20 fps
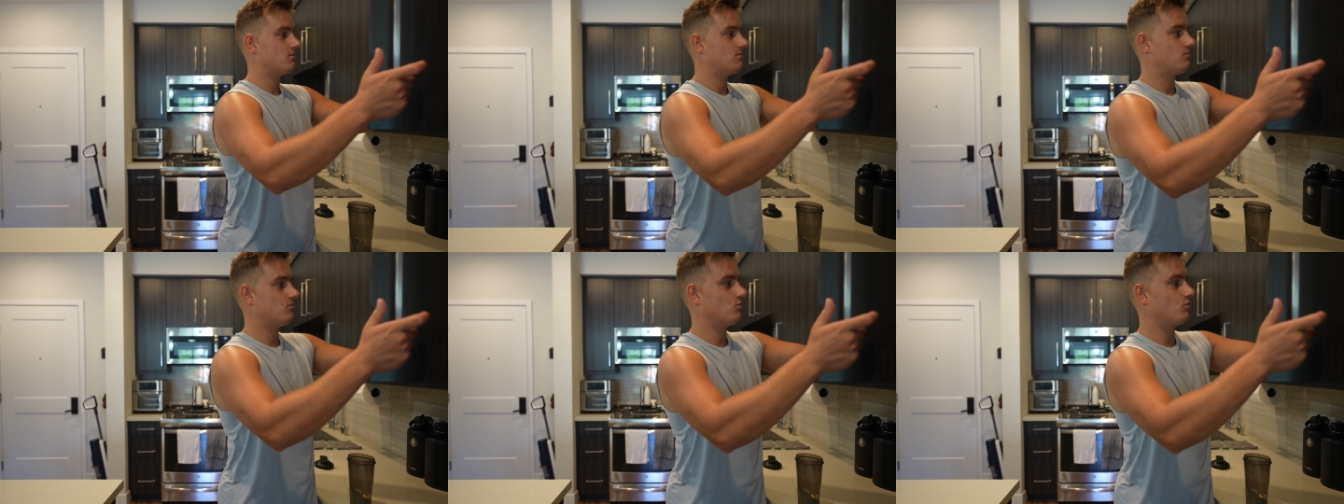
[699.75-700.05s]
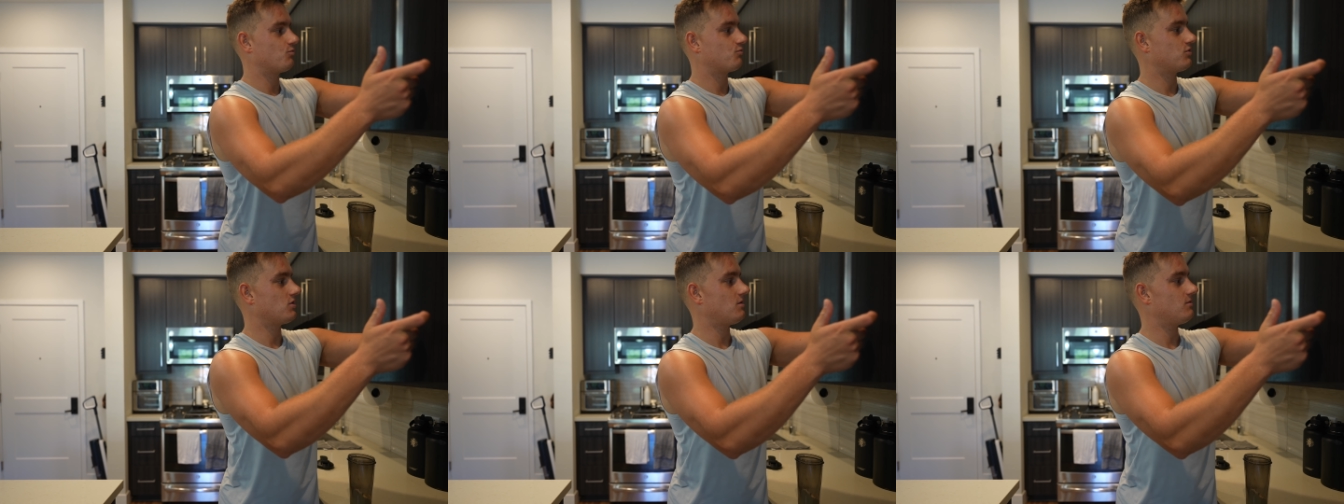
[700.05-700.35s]
We're
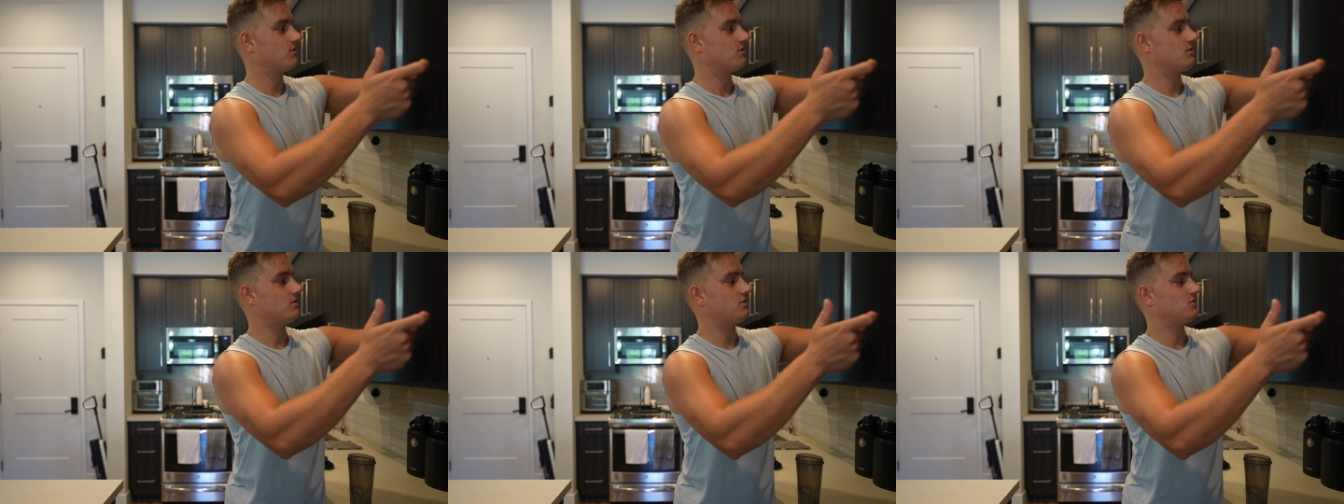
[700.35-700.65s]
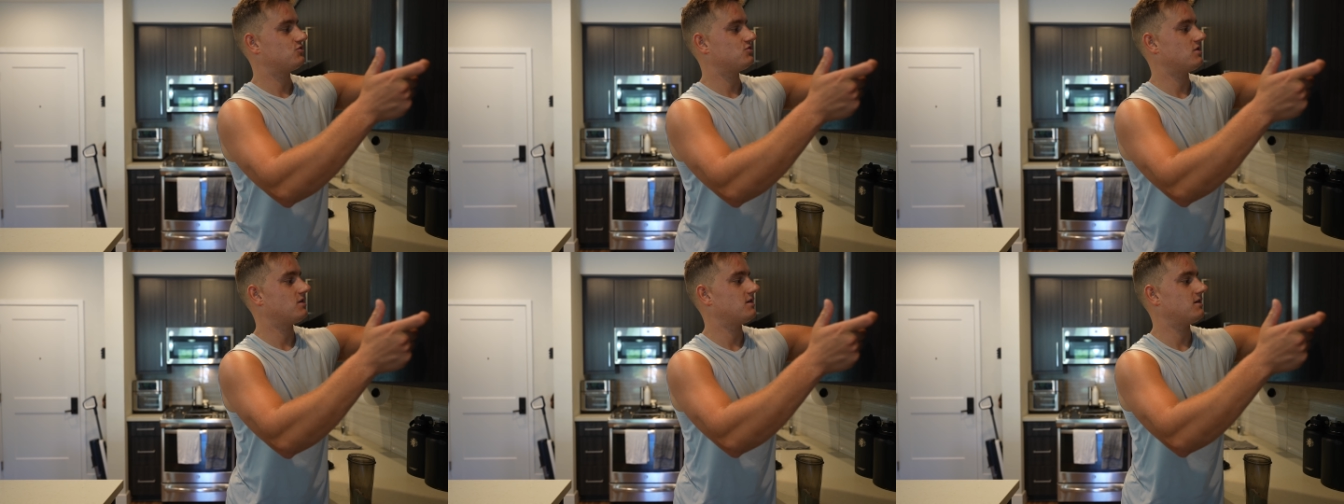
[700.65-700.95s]
probably gonna
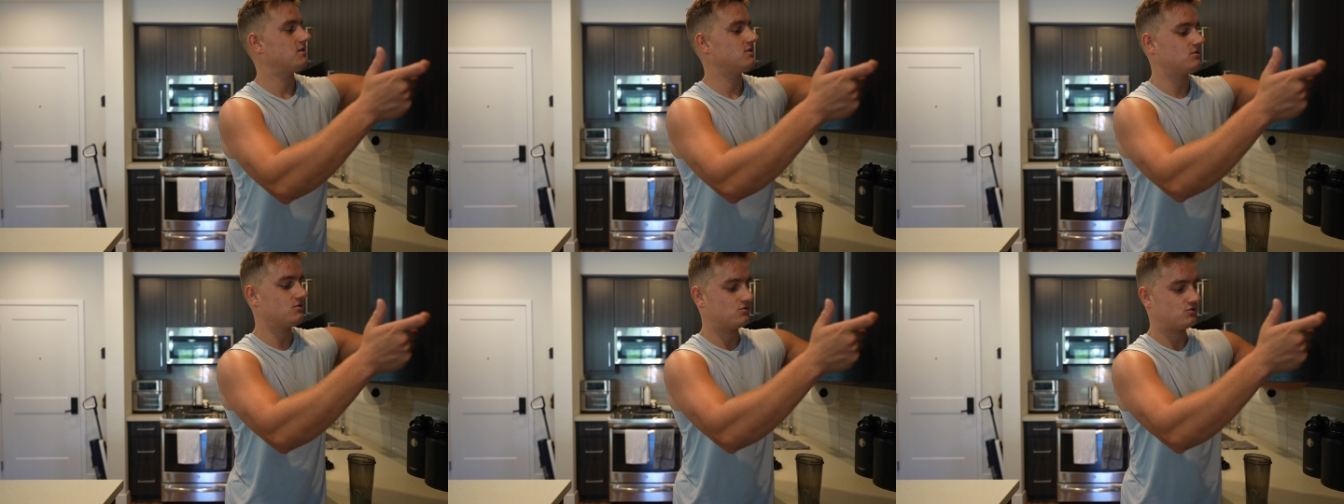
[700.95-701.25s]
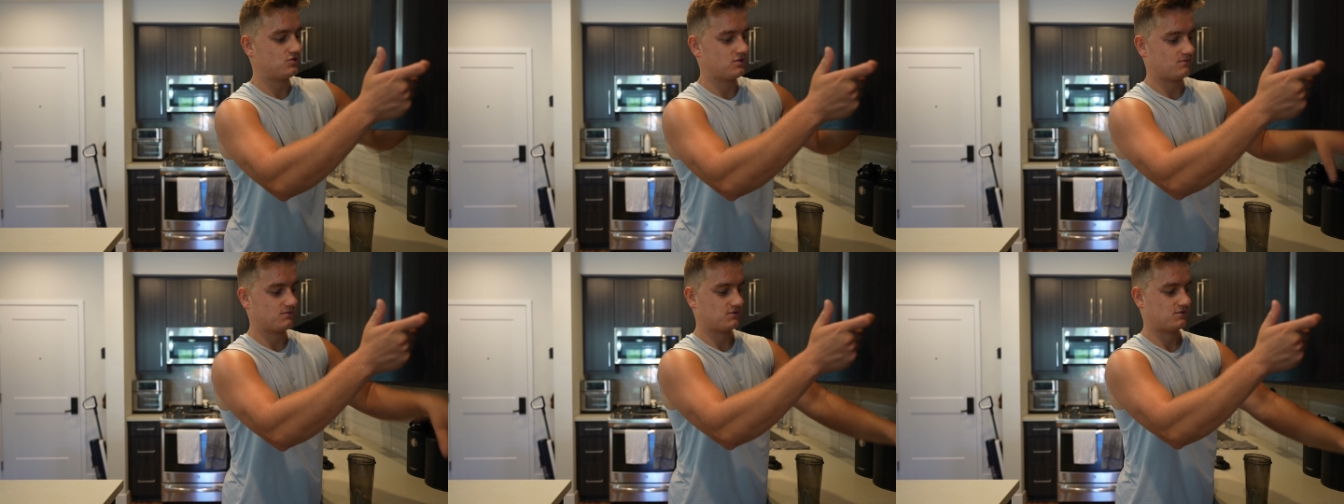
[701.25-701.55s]
try a new
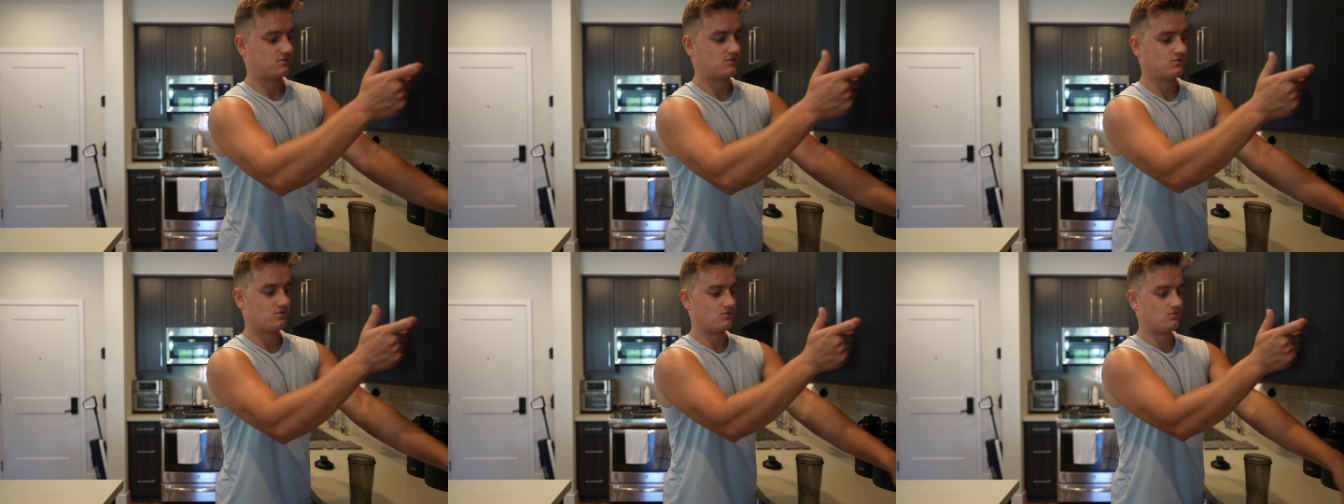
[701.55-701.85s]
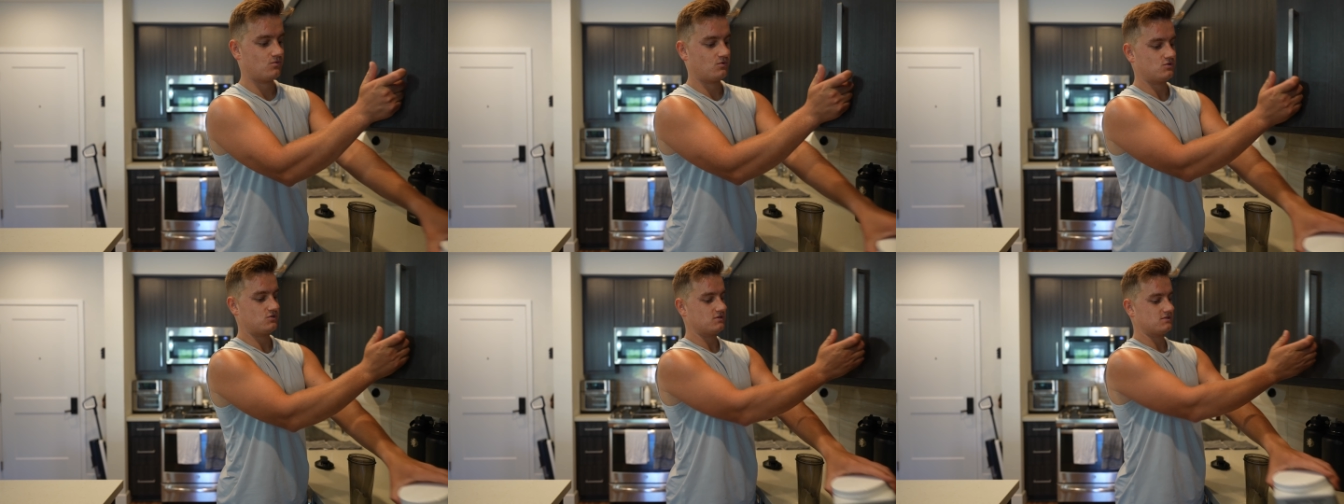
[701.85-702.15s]
gym soon,
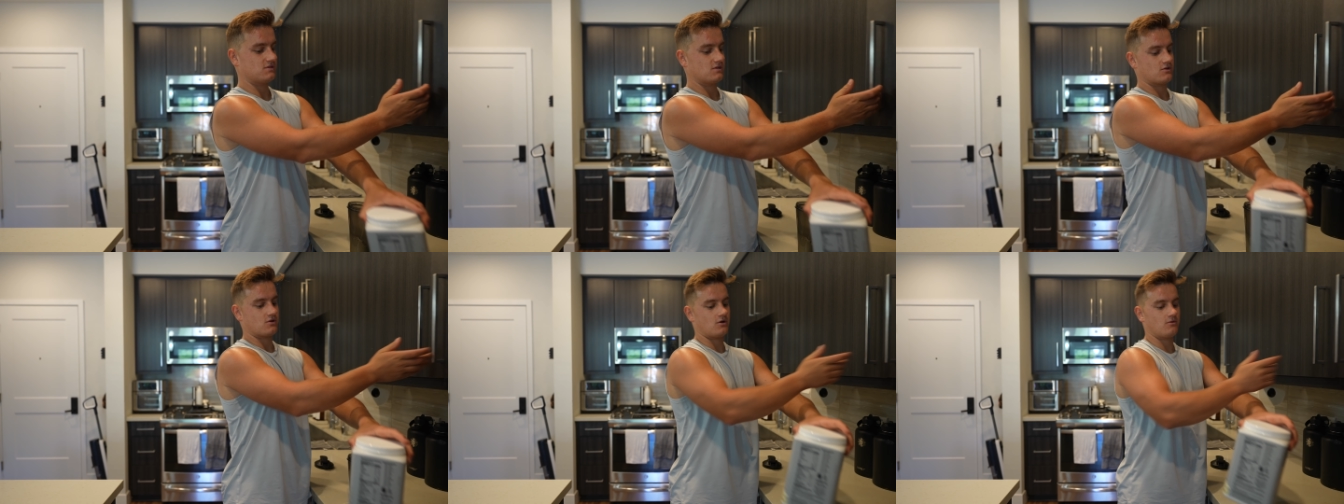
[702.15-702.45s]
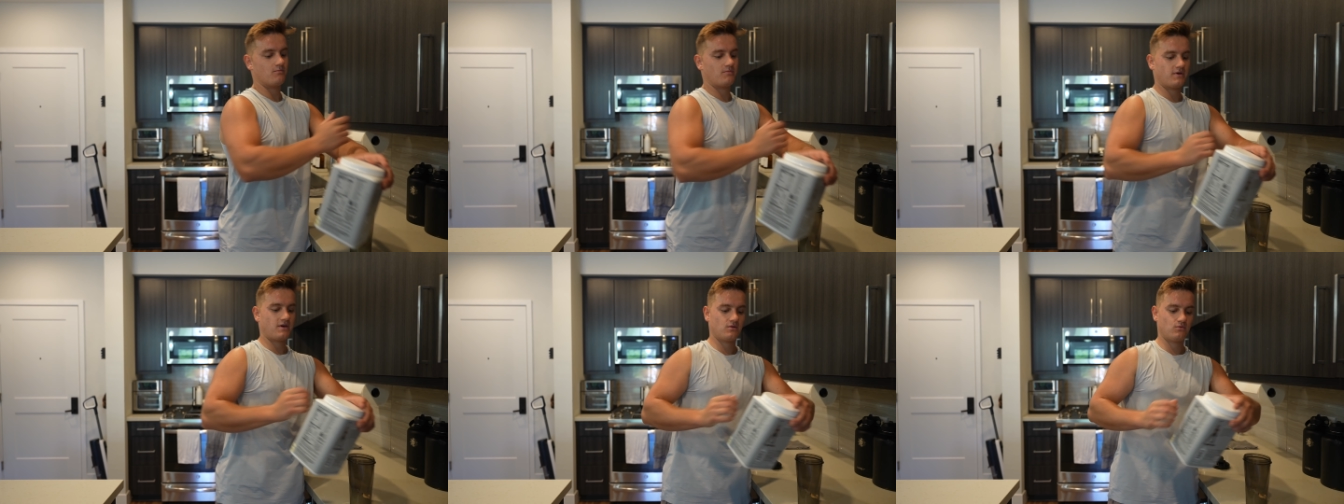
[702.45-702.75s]
which is the
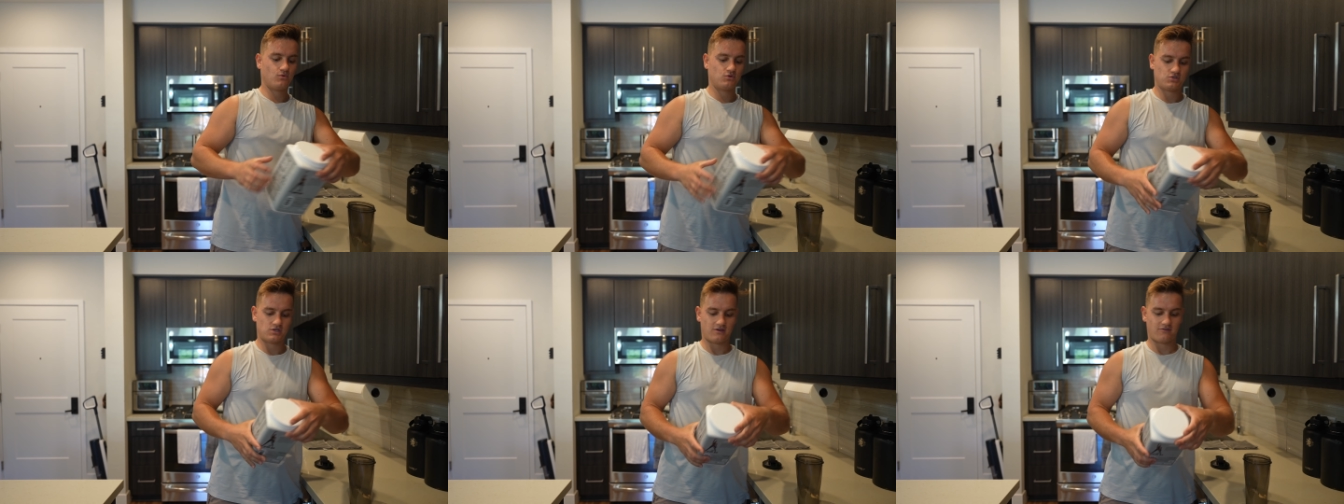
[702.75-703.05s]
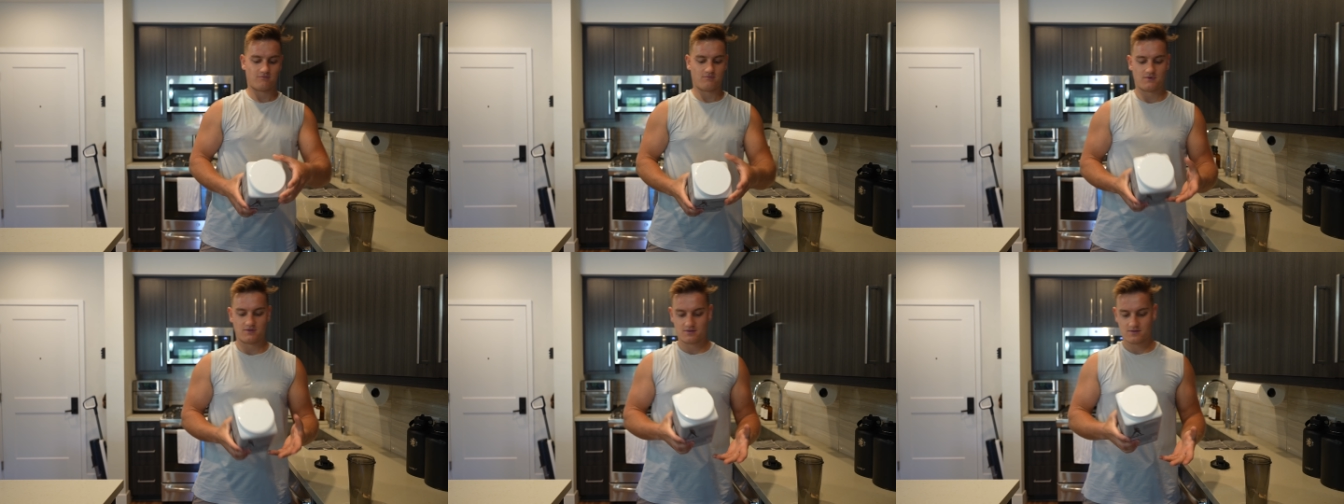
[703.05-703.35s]
compound, which
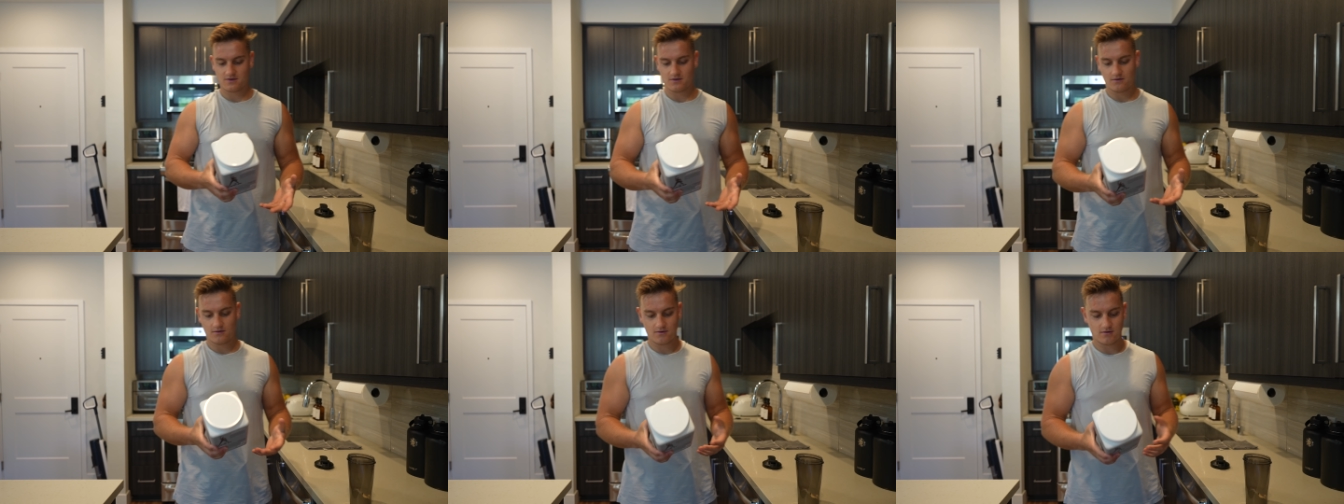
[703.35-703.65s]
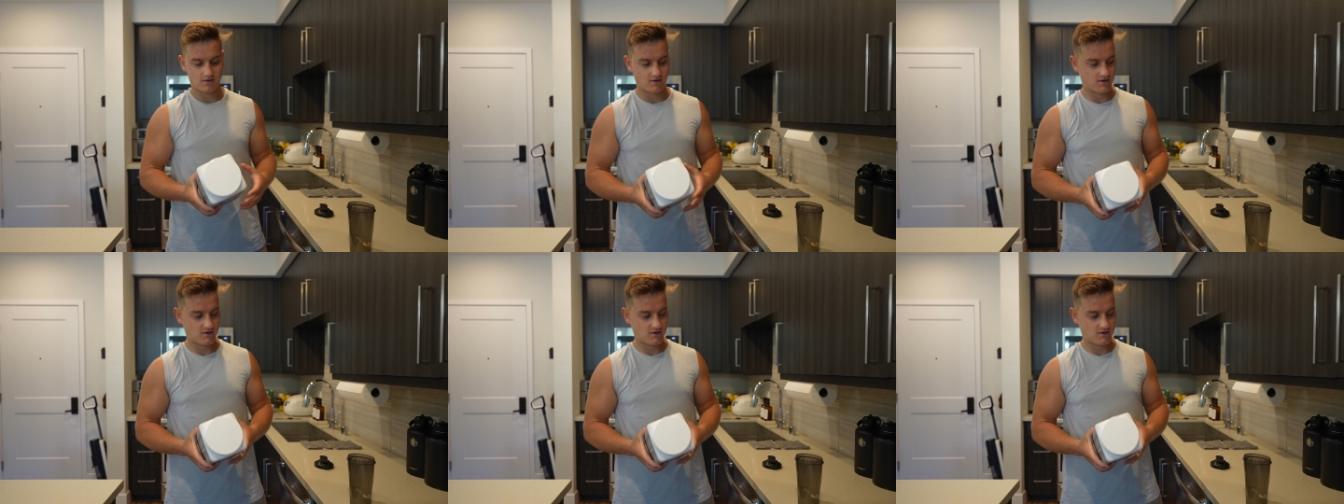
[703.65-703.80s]
I've been there.